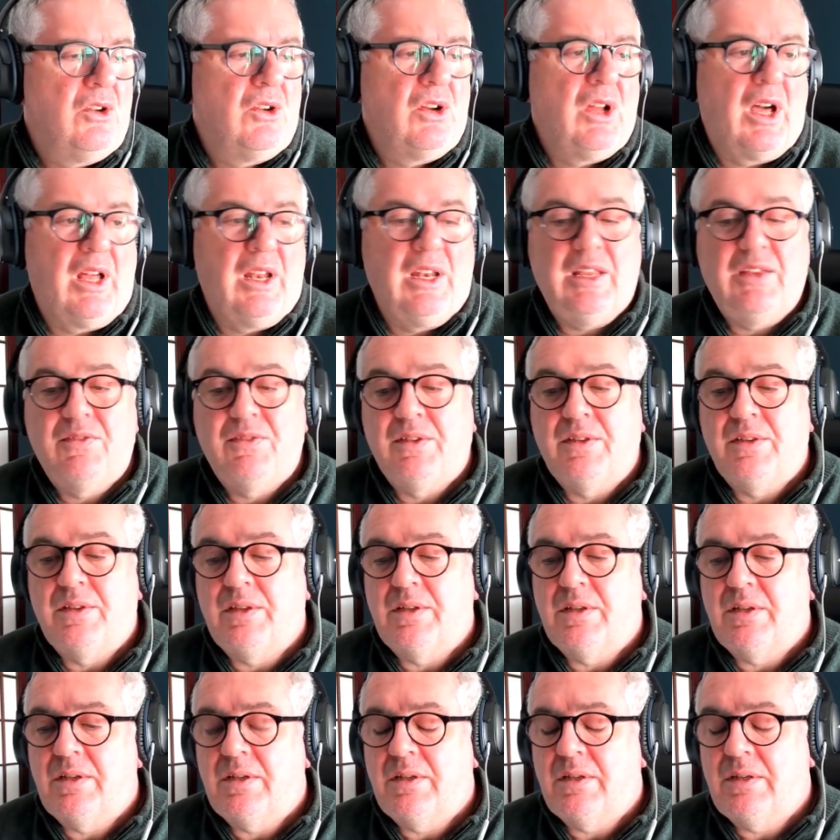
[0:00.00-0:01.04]
you're not
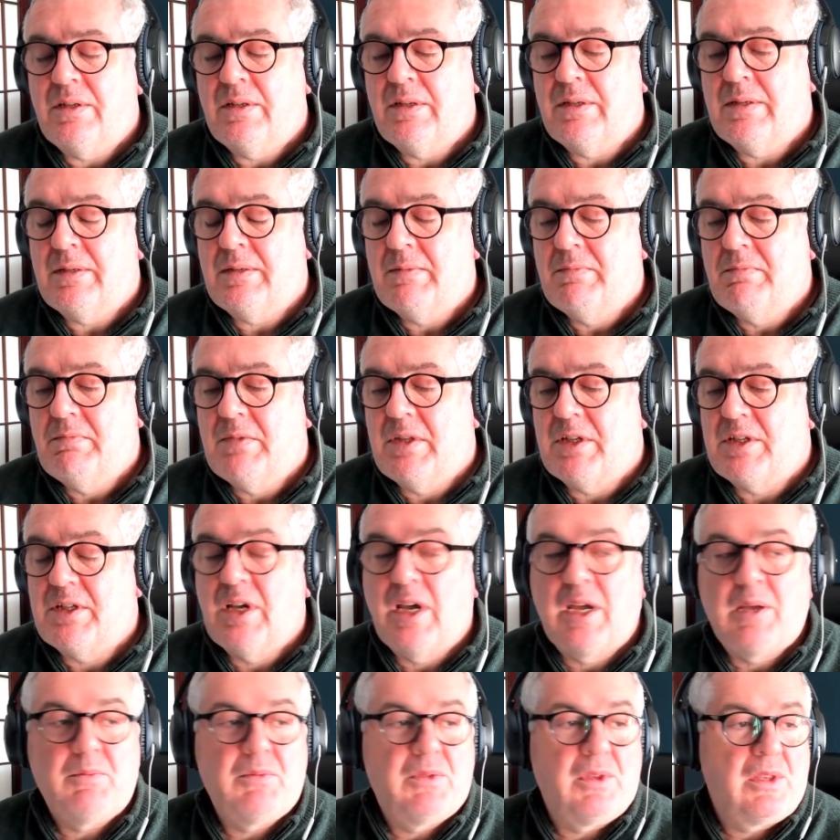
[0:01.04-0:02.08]
leaving the
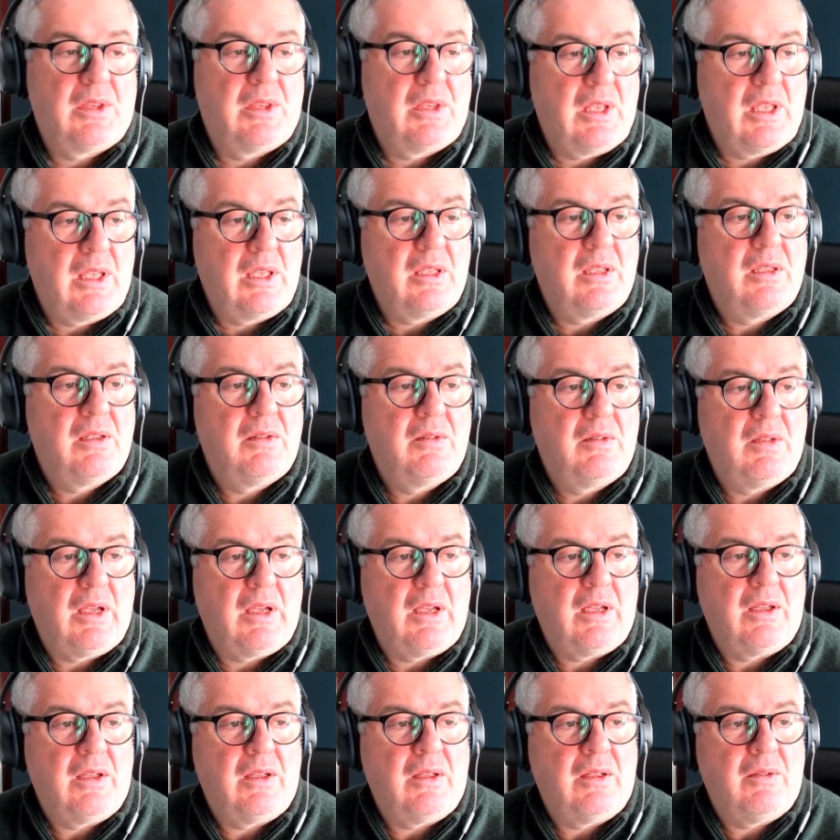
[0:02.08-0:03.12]
time to think,
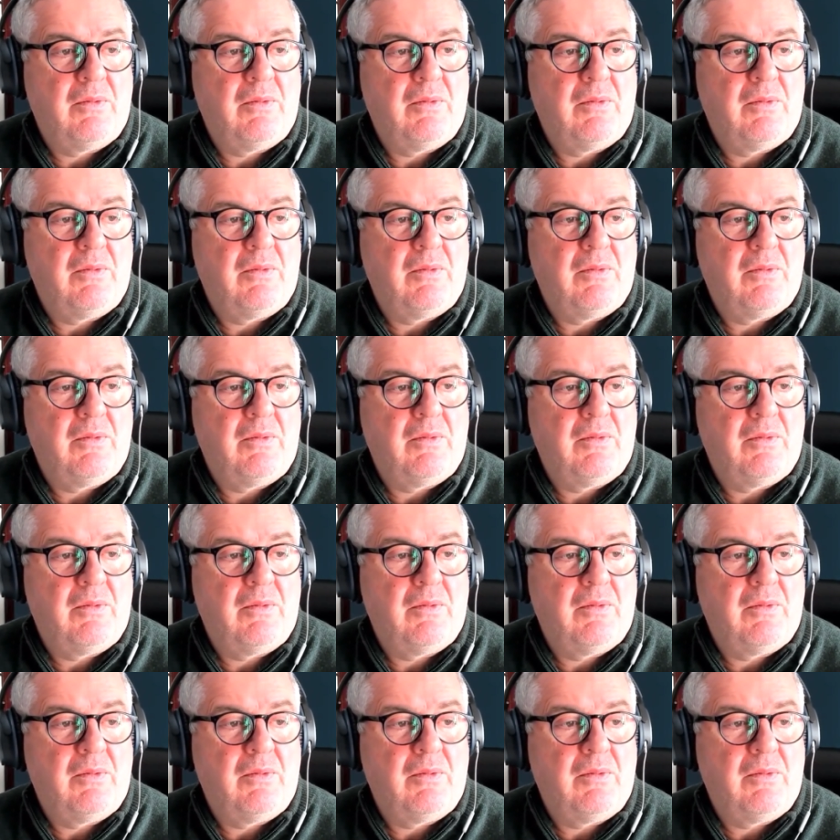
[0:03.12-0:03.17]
